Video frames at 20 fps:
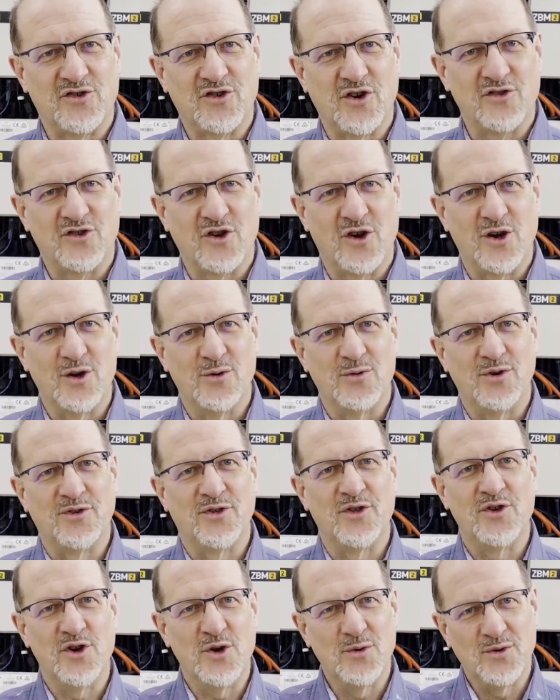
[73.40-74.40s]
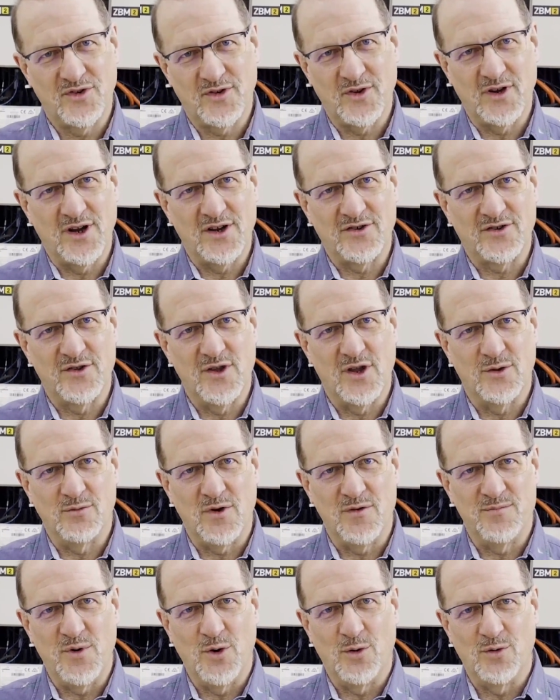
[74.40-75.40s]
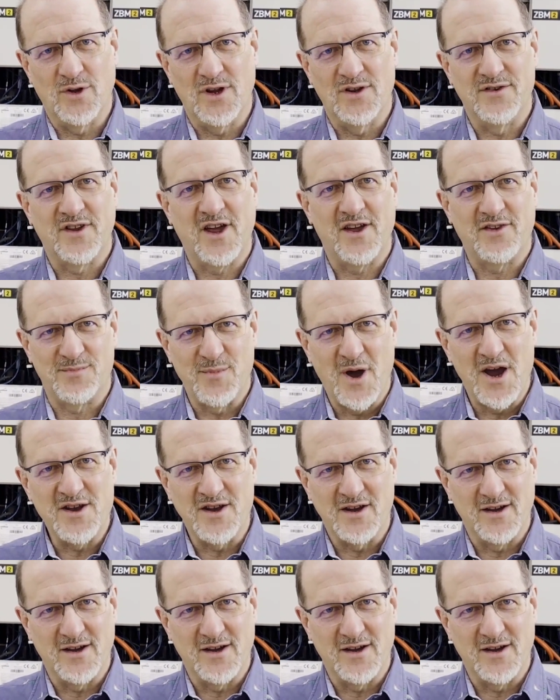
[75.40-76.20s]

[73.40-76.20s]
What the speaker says: show you is the new installation that we've built in Tasmania.